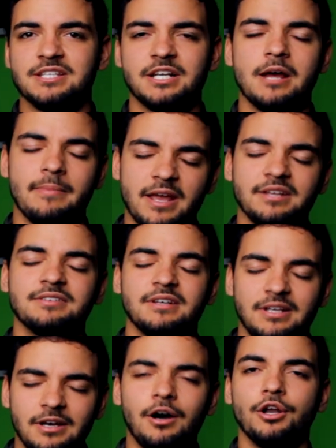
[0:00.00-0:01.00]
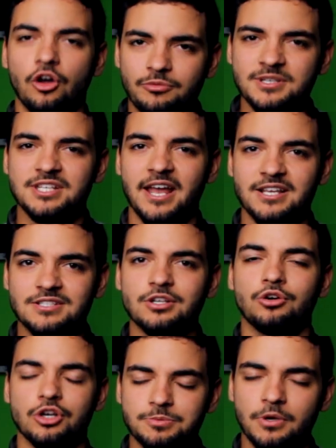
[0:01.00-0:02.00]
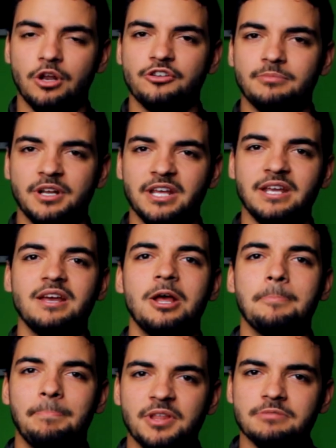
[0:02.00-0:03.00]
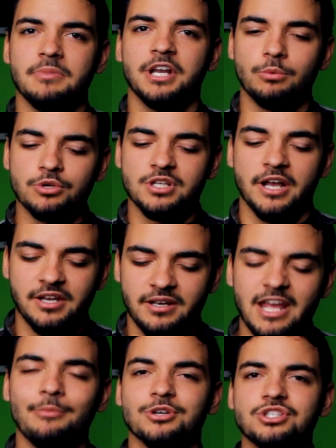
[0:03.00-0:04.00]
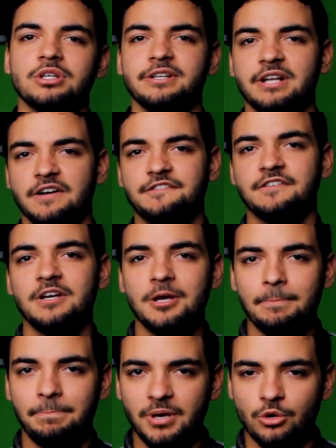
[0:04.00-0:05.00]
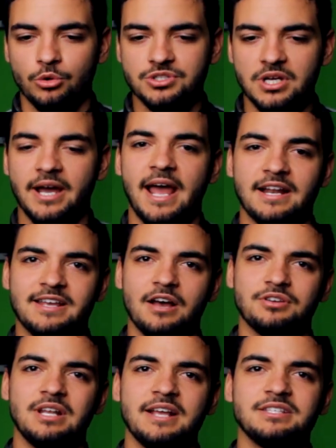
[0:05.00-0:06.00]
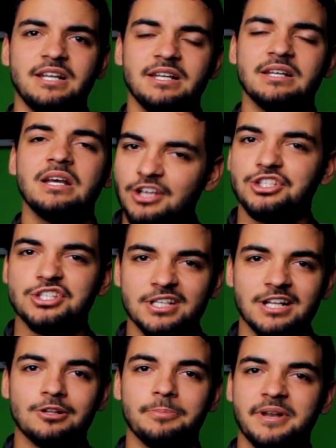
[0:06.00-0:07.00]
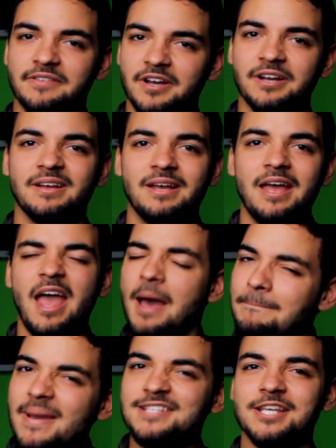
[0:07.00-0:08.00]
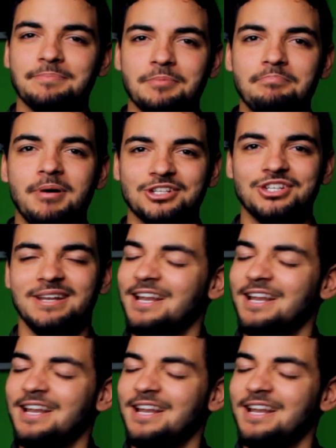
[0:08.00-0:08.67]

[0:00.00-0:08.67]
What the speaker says: And I made a lot of mistakes that cost me a lot of money, but the money was like, it was still enough because I had calculated in just a little bit of a mess up budget.